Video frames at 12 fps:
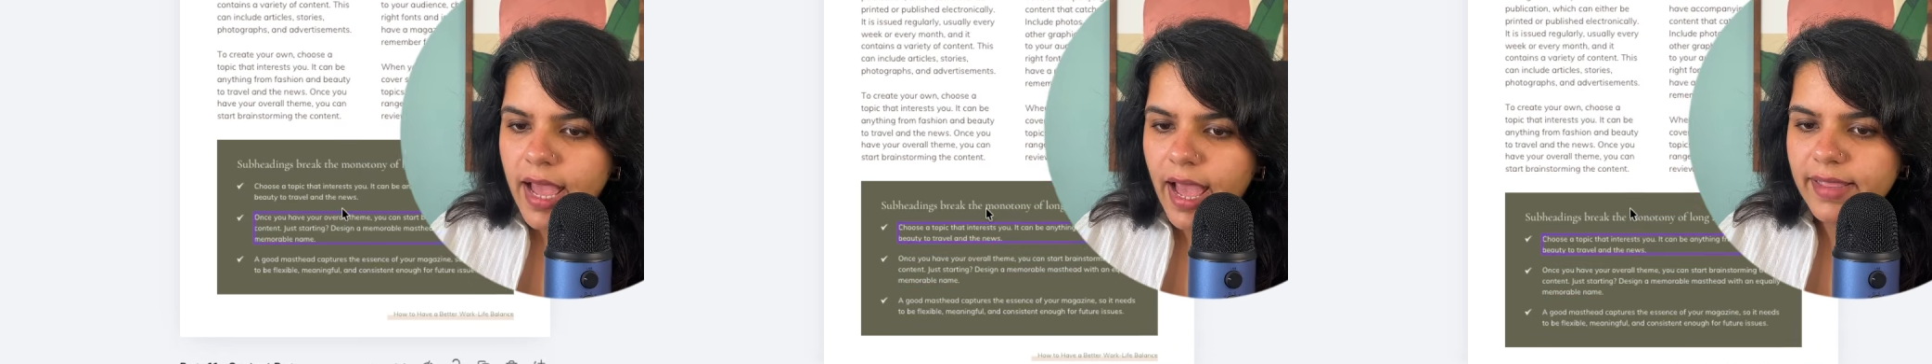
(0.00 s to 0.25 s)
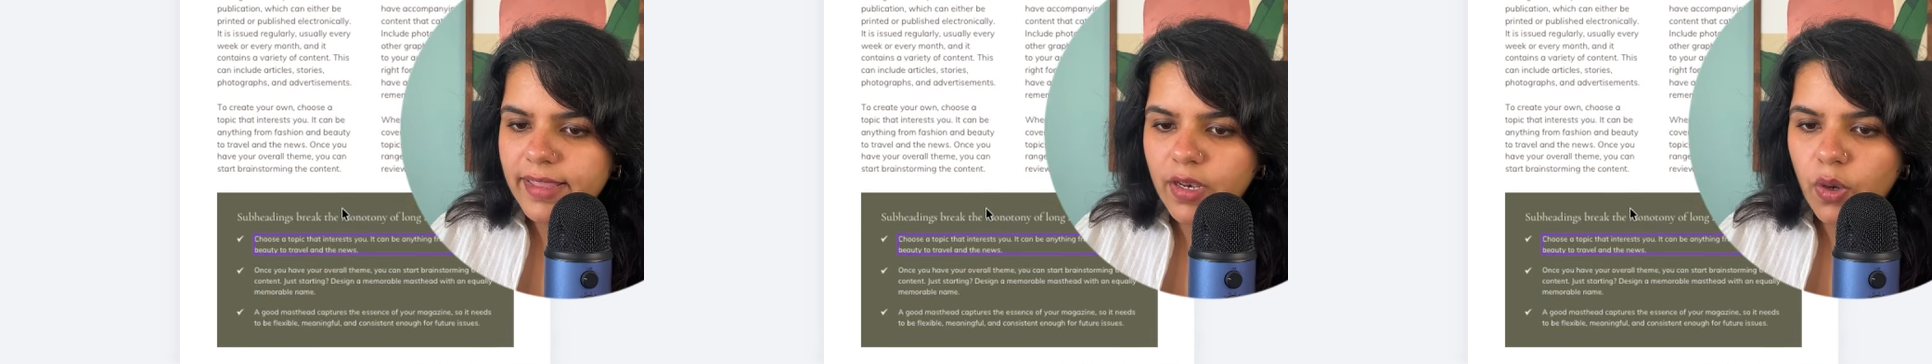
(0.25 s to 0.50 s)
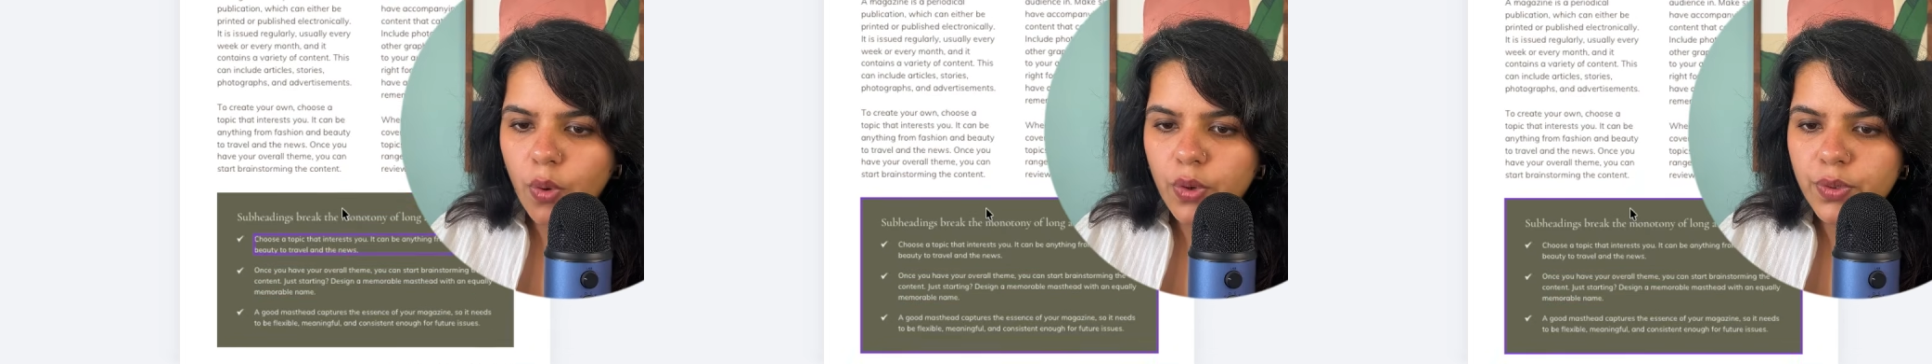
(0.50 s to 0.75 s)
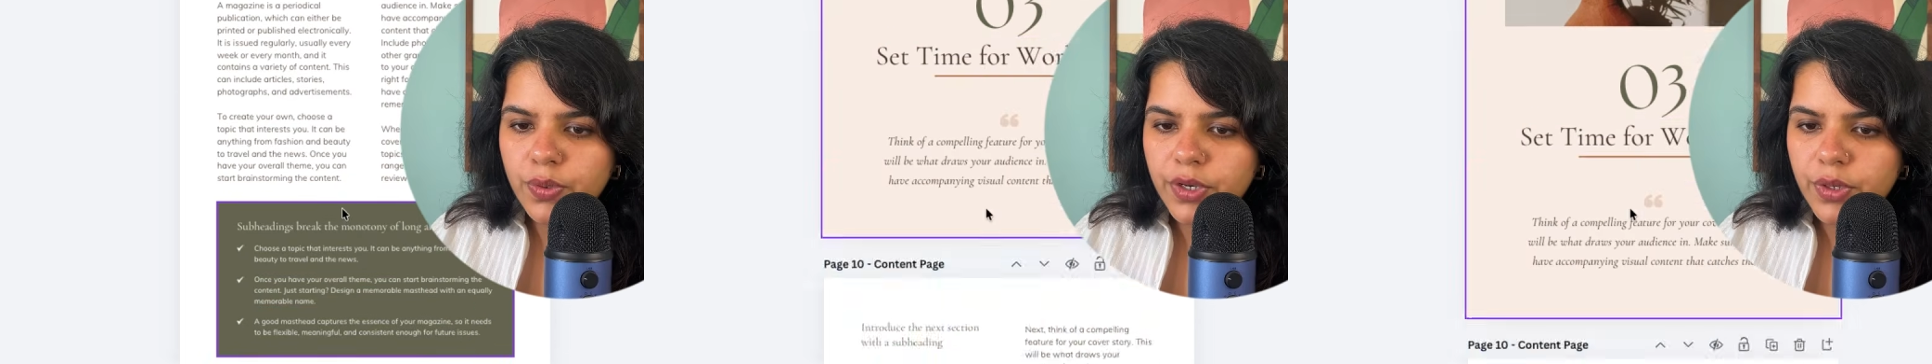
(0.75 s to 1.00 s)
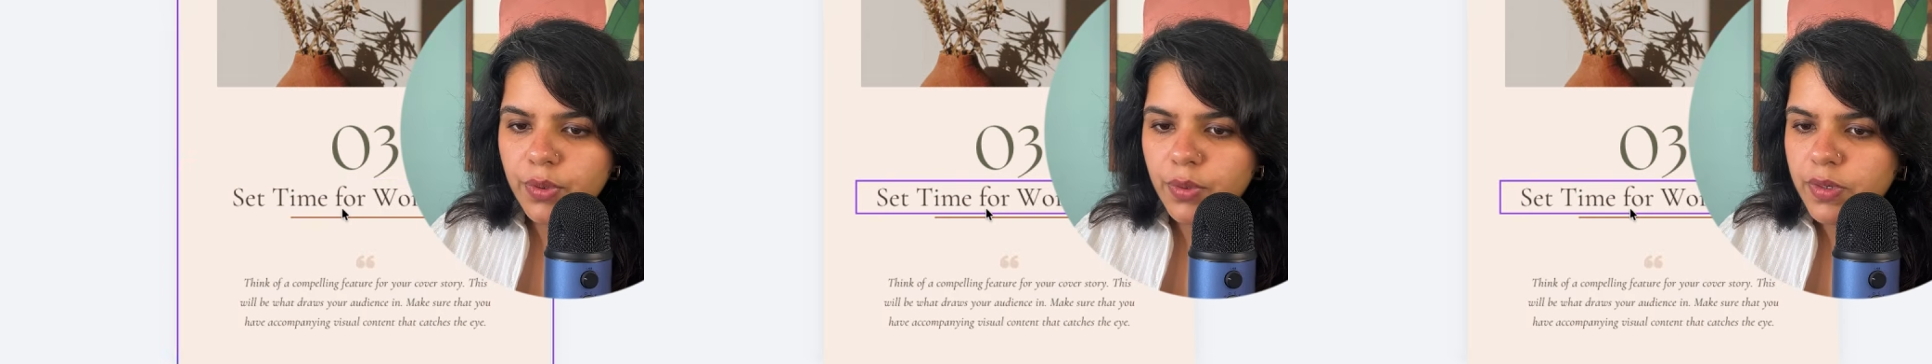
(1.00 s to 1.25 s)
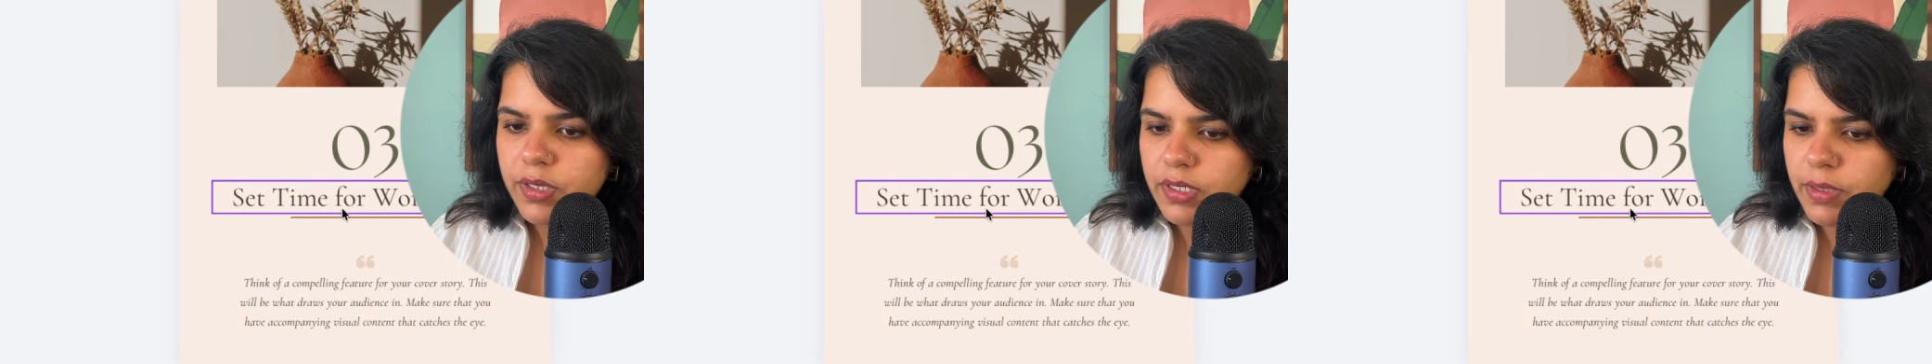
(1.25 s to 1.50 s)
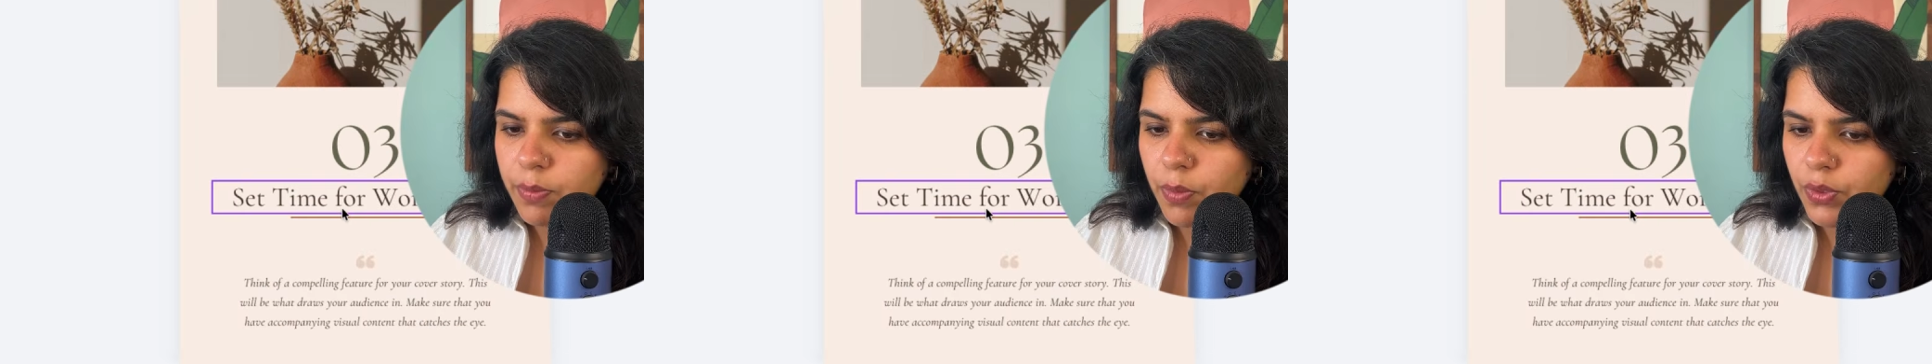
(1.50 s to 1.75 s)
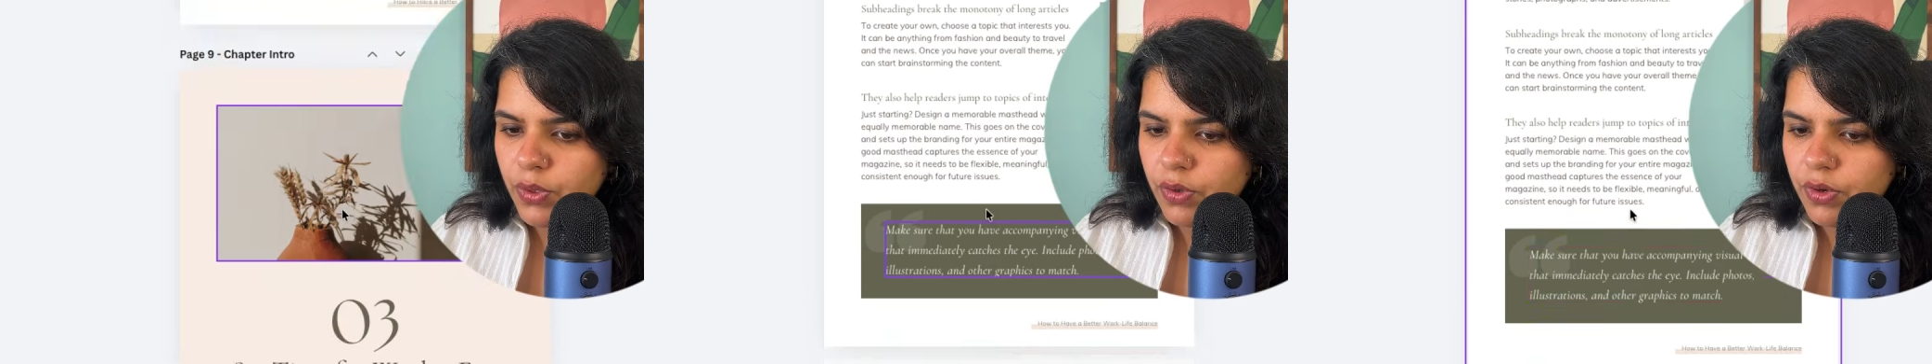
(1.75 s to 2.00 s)
And then all you need to do is
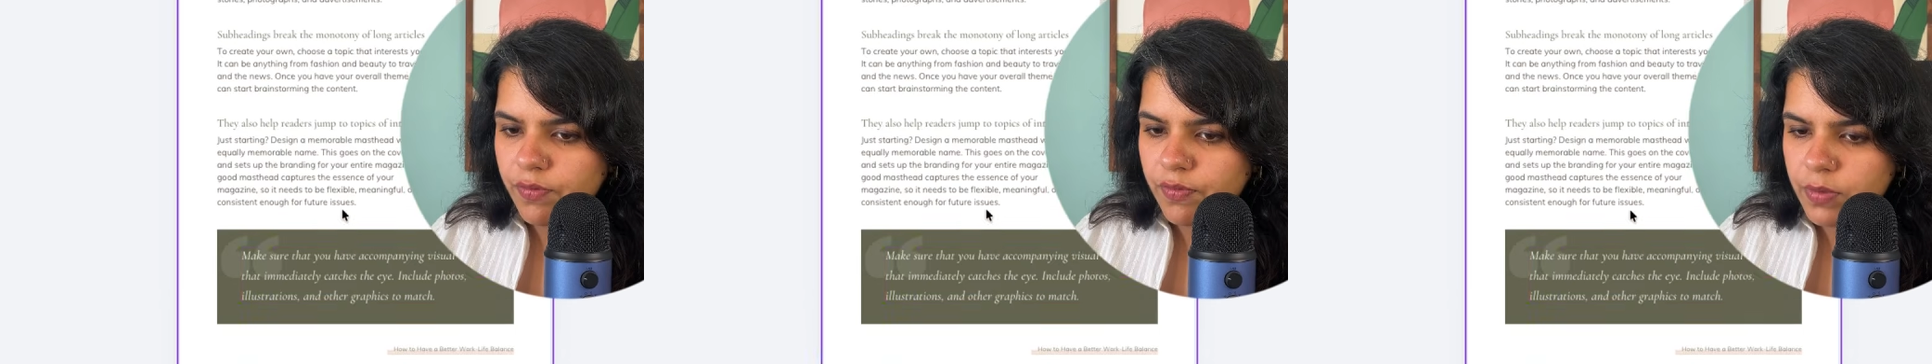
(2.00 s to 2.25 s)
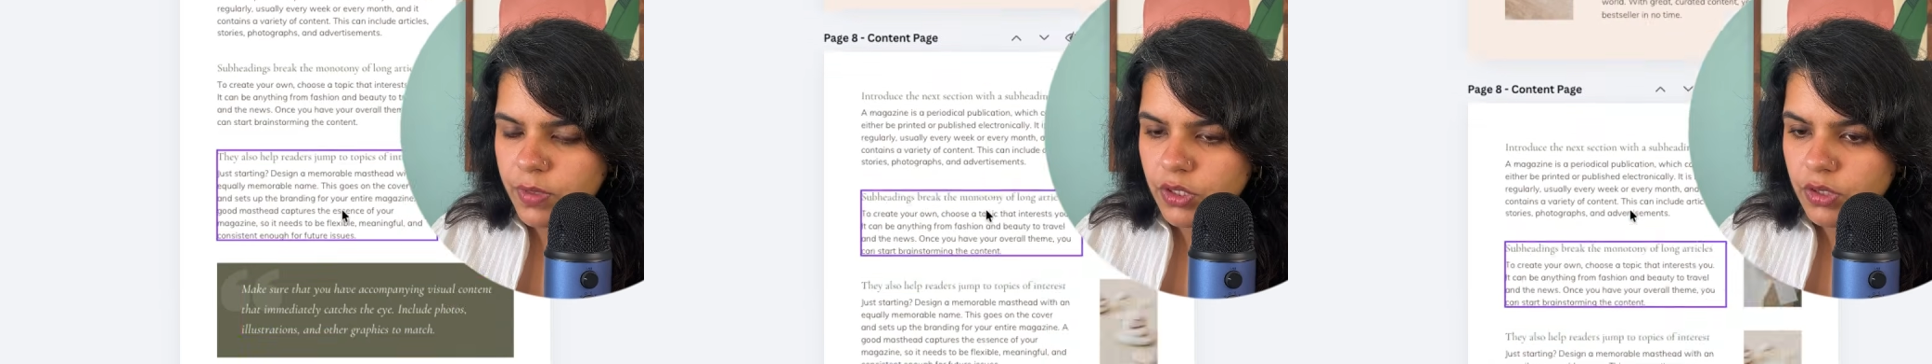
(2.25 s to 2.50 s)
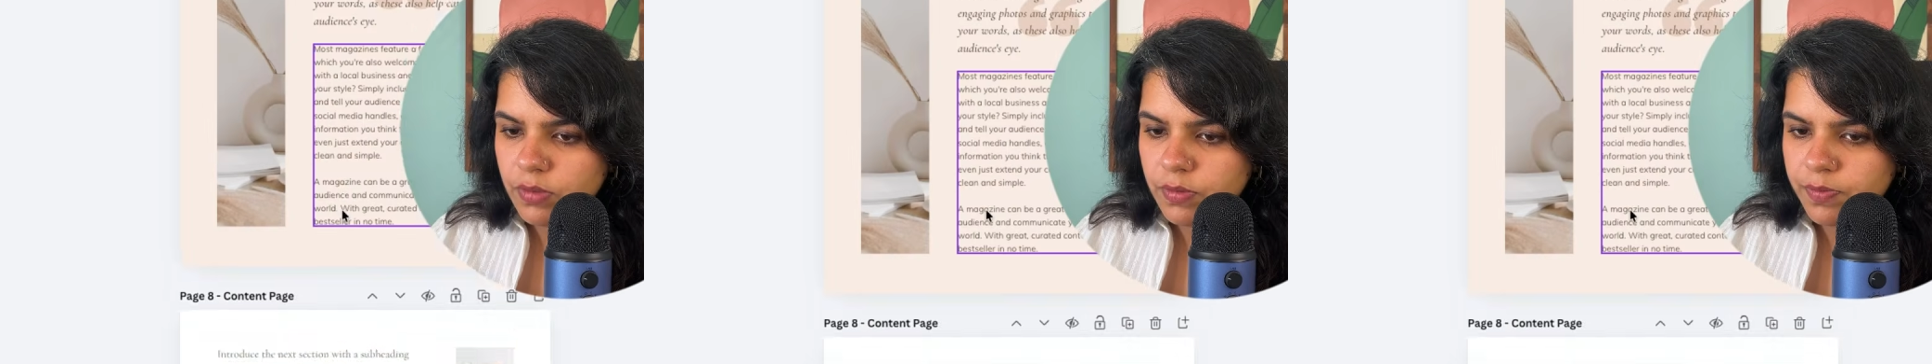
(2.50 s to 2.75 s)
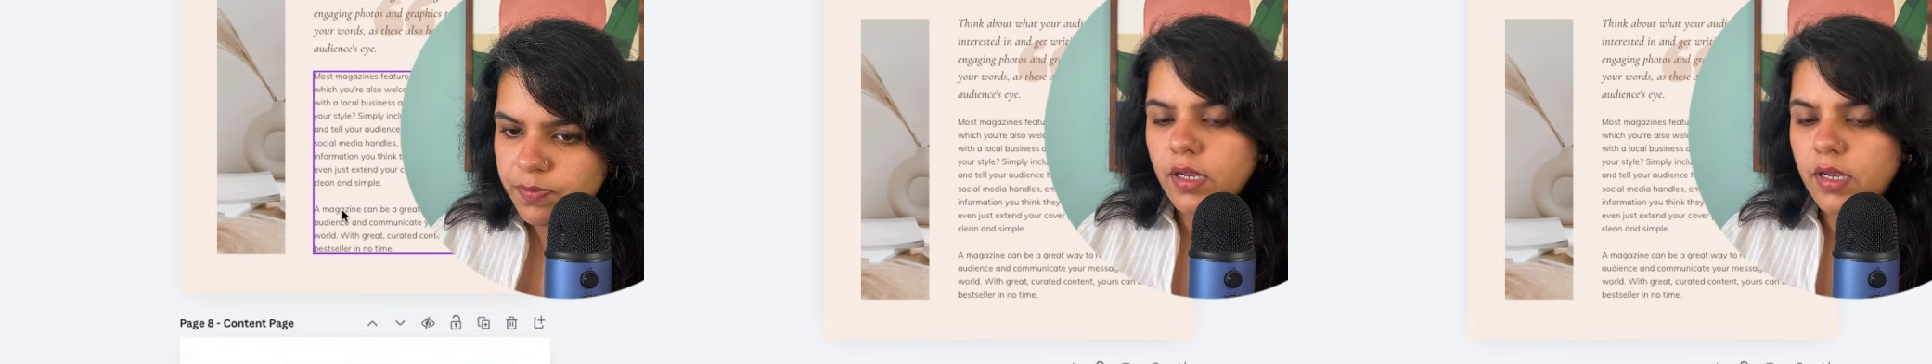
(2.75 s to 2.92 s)
import your information.